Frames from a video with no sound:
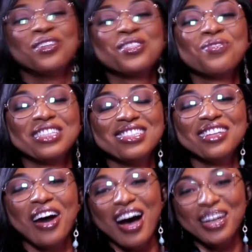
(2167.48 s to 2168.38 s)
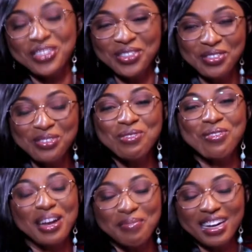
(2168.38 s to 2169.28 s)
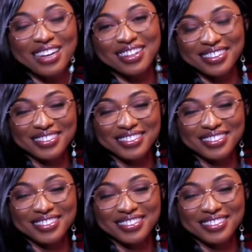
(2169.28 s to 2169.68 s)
You're still watching The Hard Truth. We'll be right back.